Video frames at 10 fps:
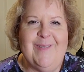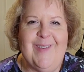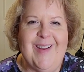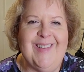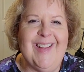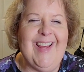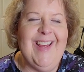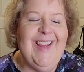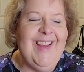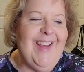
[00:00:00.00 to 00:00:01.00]
finally
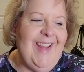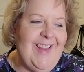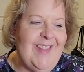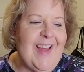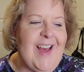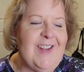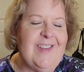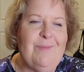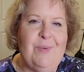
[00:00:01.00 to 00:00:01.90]
in that